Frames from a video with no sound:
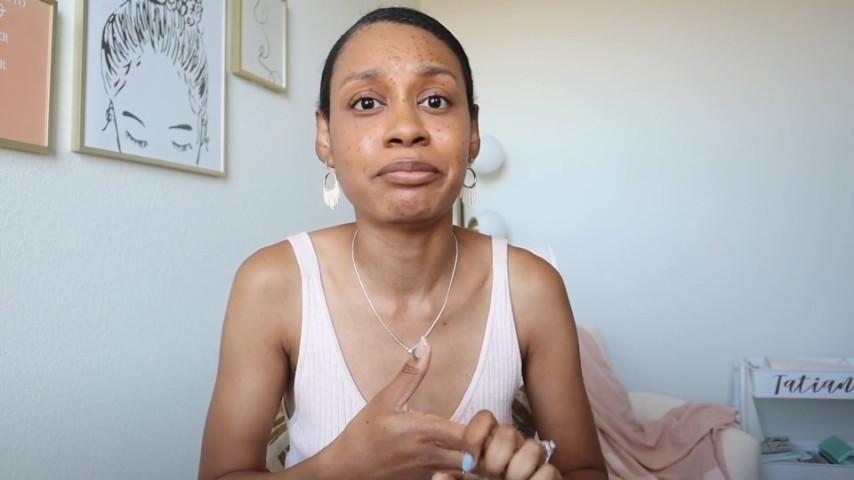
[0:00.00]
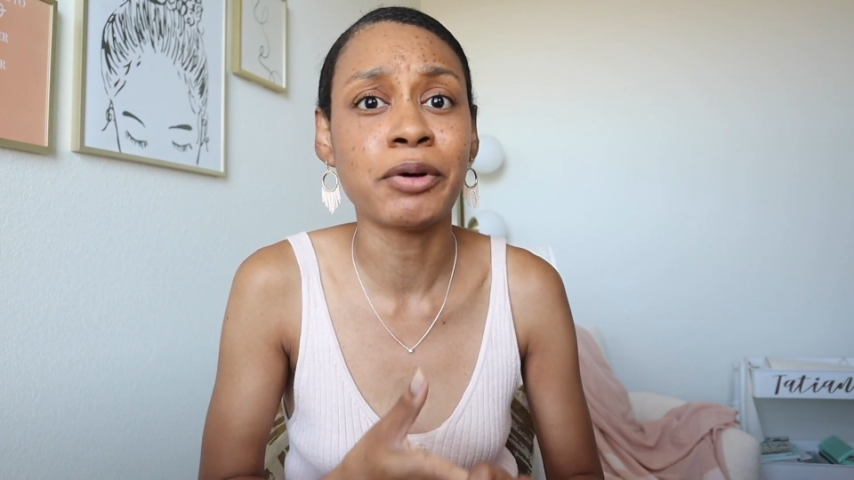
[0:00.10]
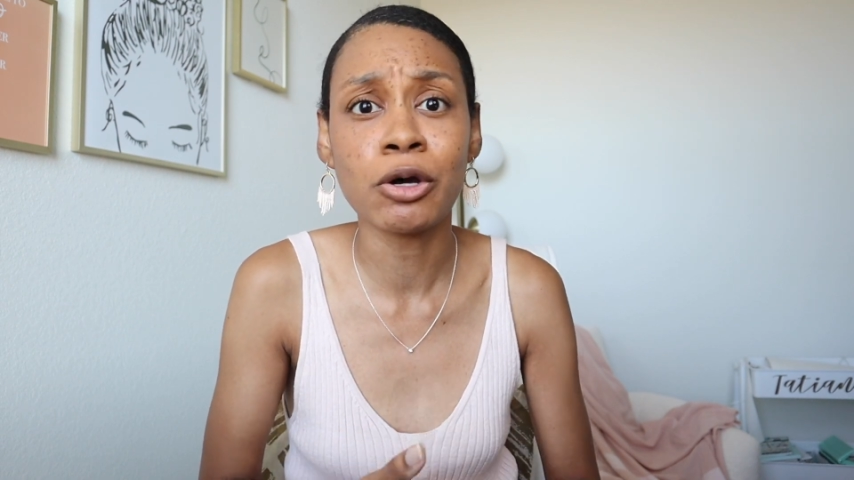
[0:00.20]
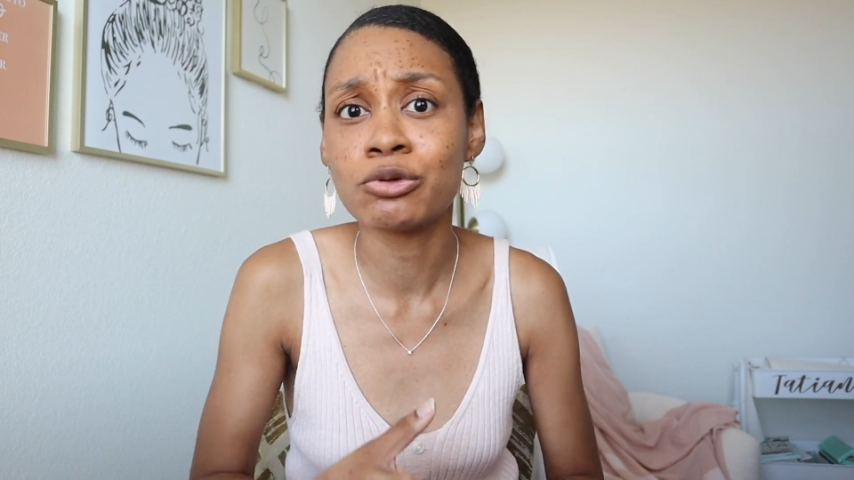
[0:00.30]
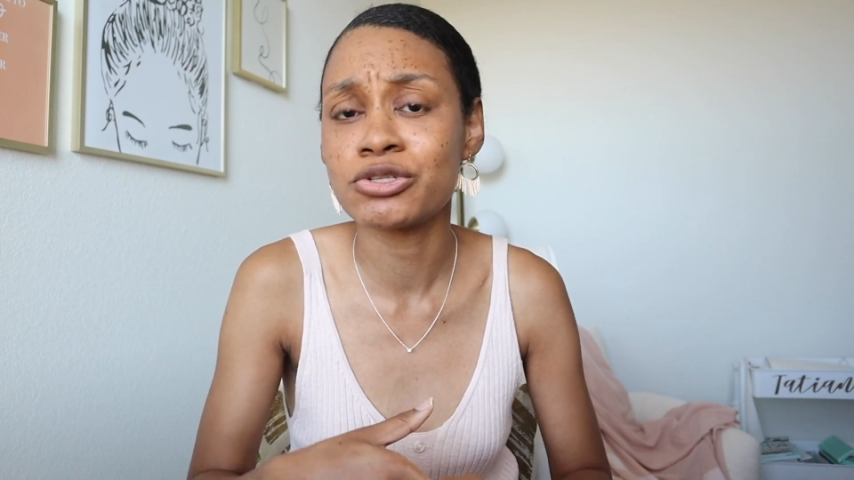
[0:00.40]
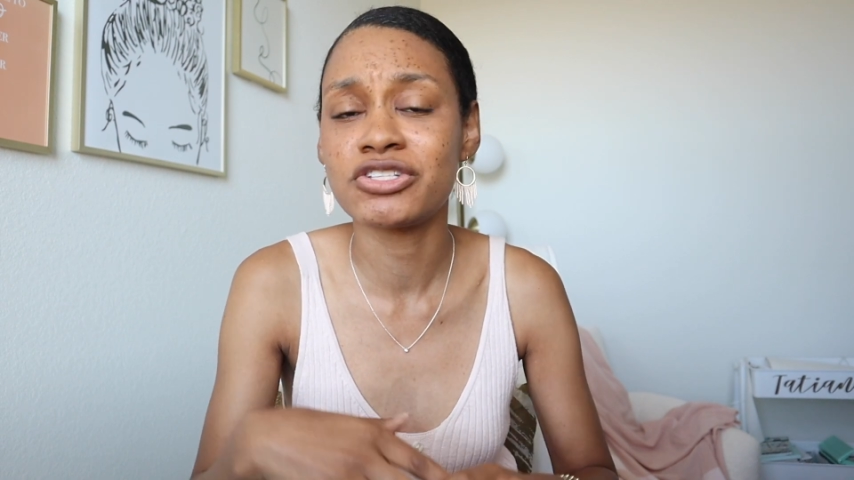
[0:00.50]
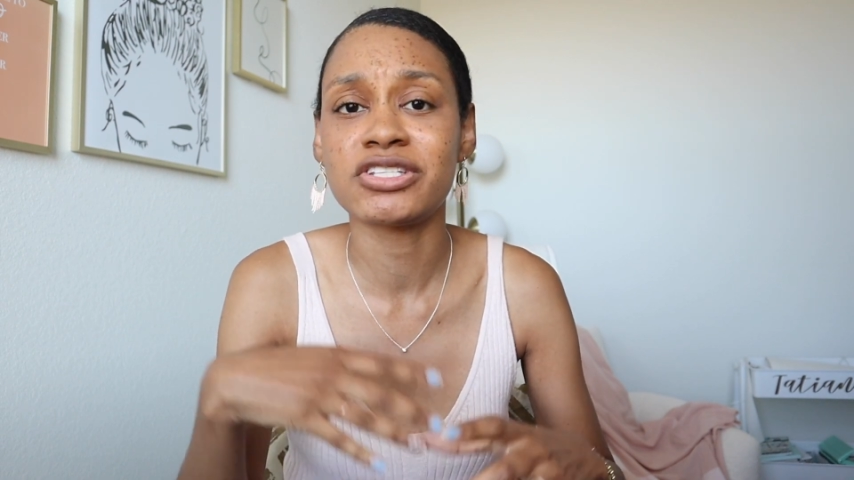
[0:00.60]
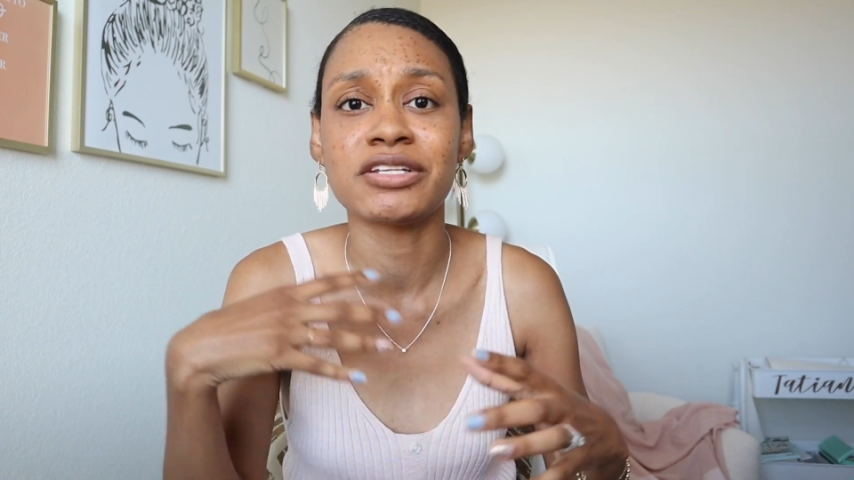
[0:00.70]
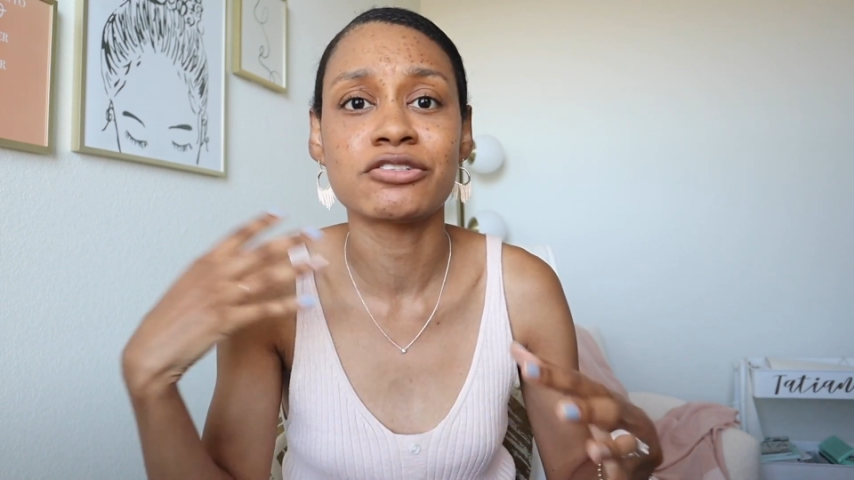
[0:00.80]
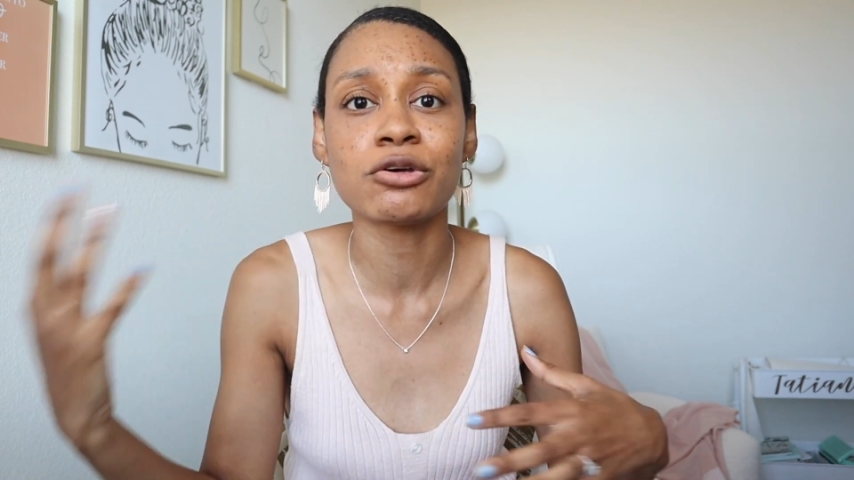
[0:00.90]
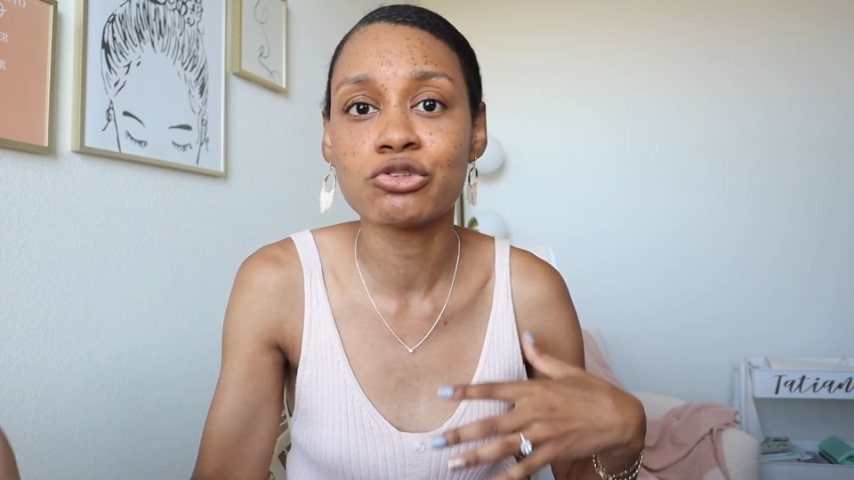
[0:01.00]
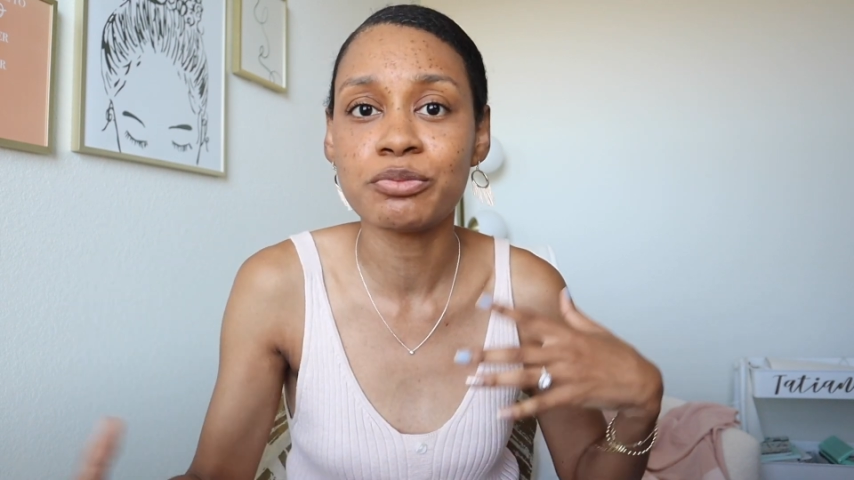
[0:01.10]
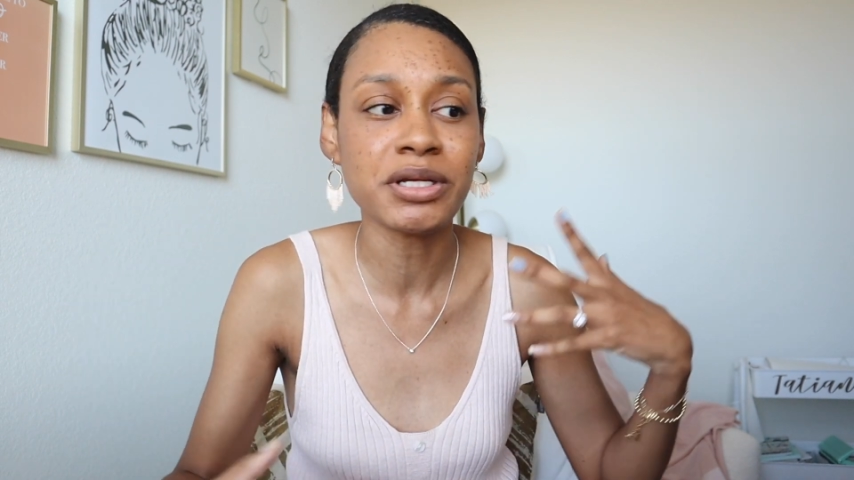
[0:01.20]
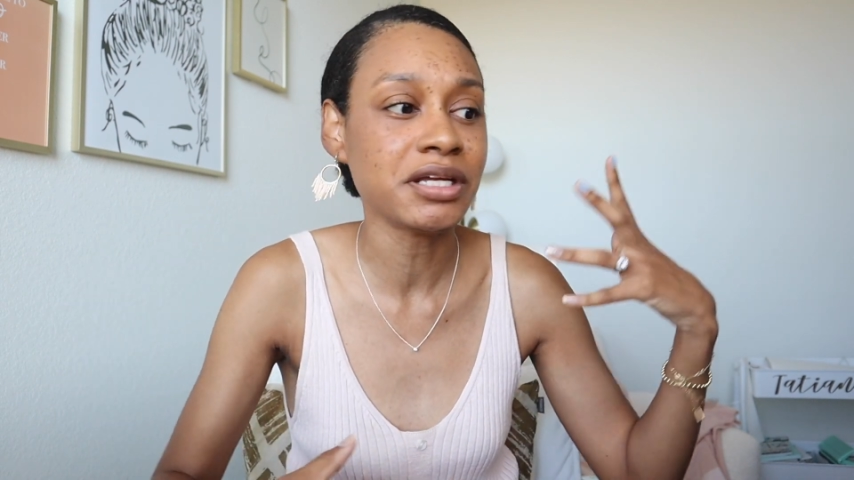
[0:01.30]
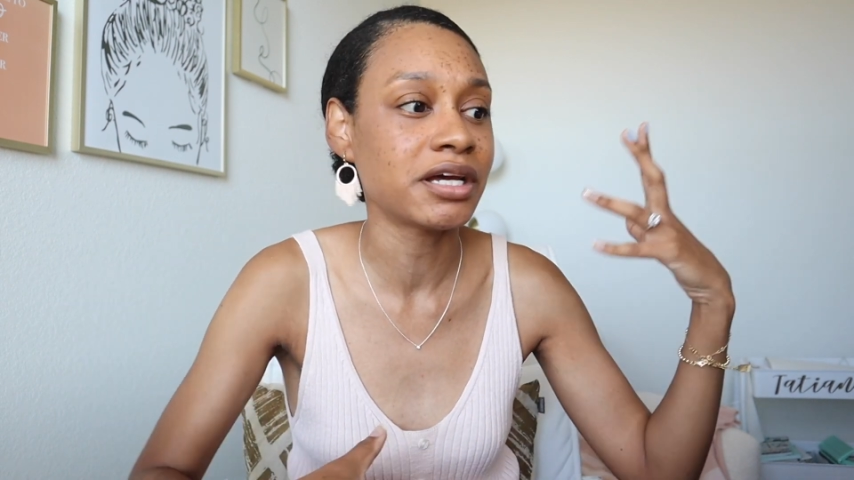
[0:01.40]
posts and social
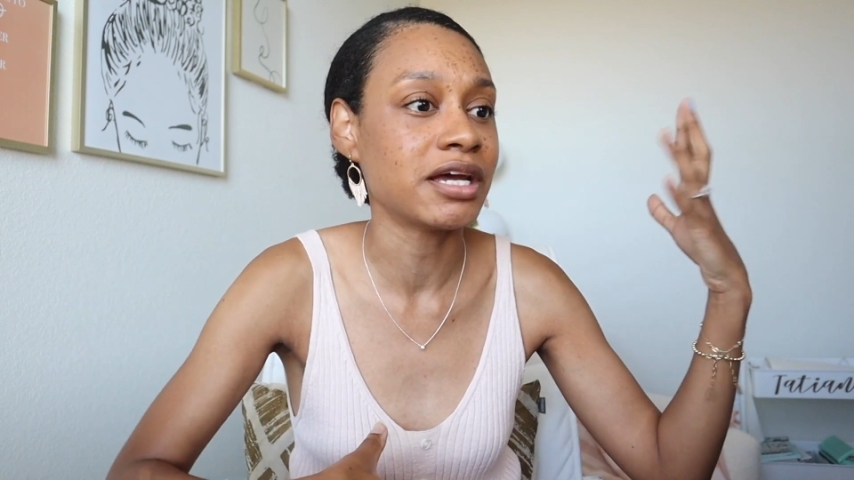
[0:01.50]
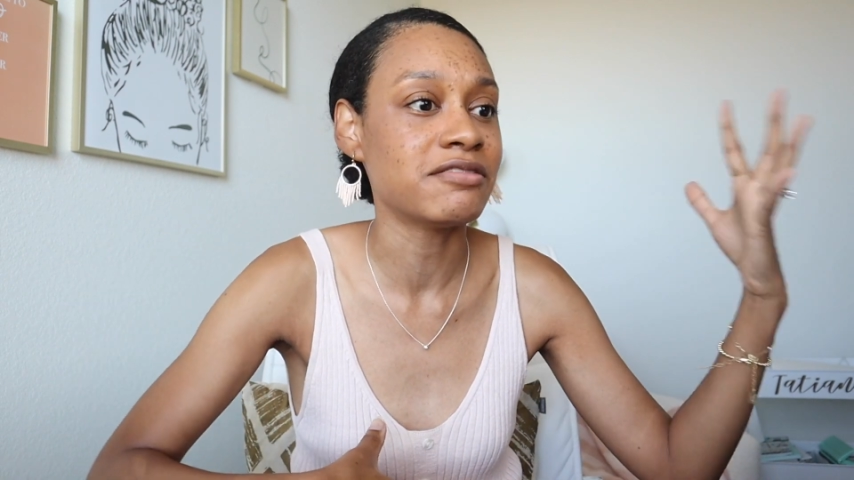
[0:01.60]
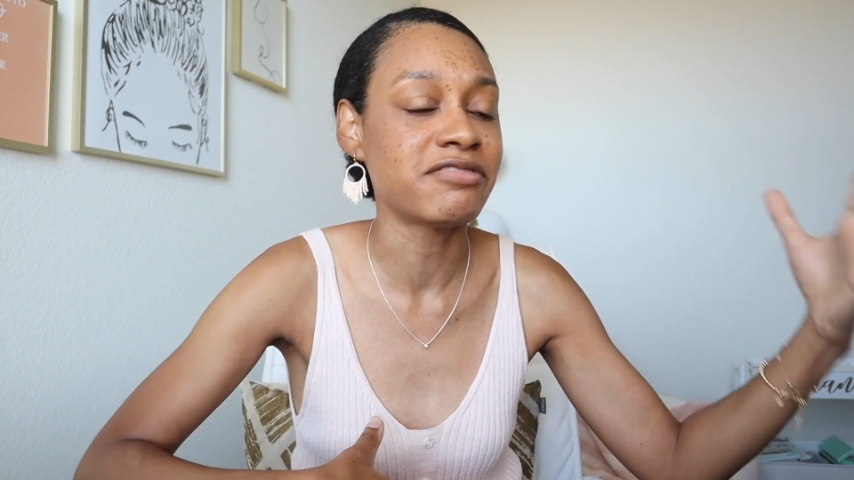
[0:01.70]
media and